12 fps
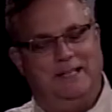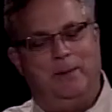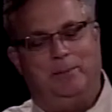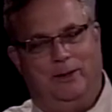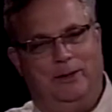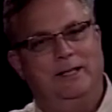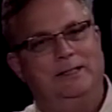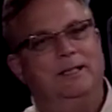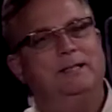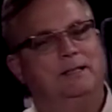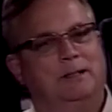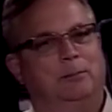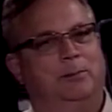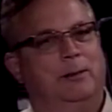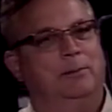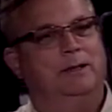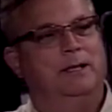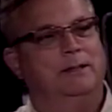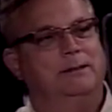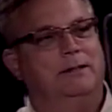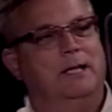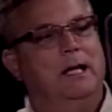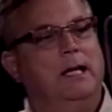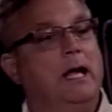that part. Let's get to the but because
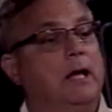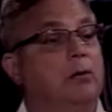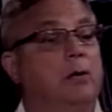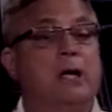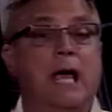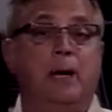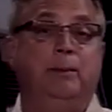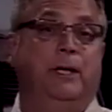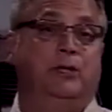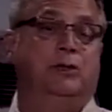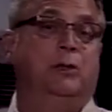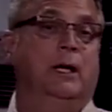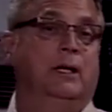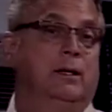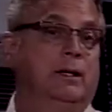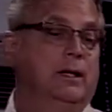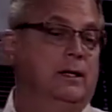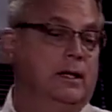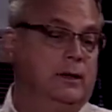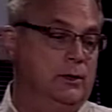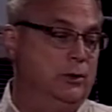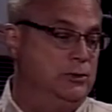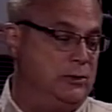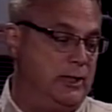but, and we one. had a picture on our in, on the
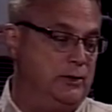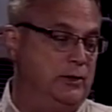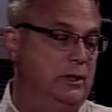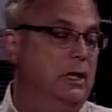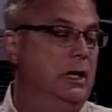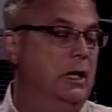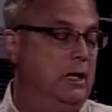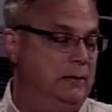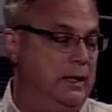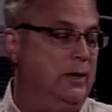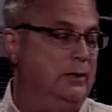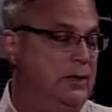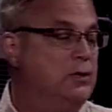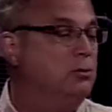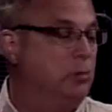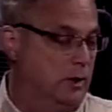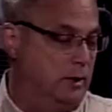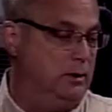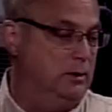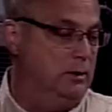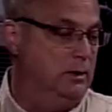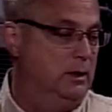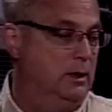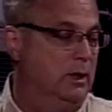news section of how these work.
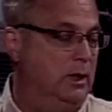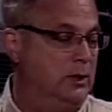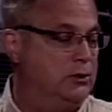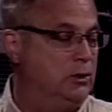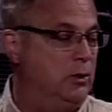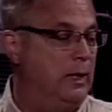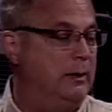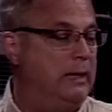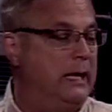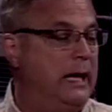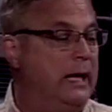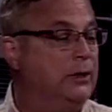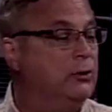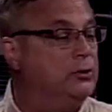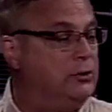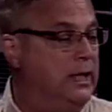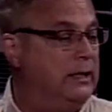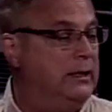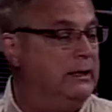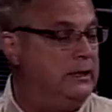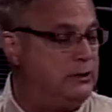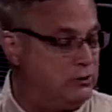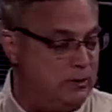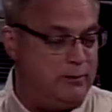Mm -hmm. uh, so I, I understand that
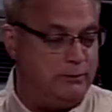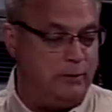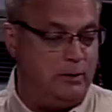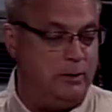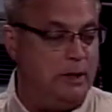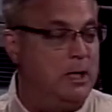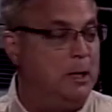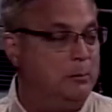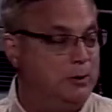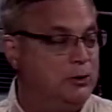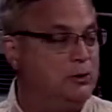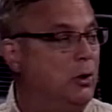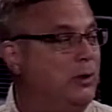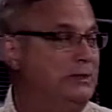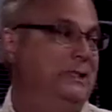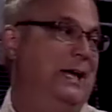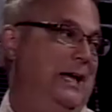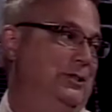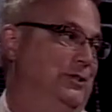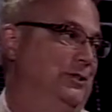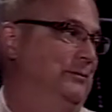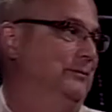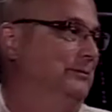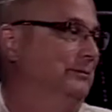that's straightforward, but there's always a catch.
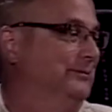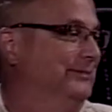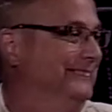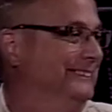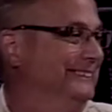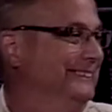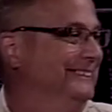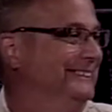There are a number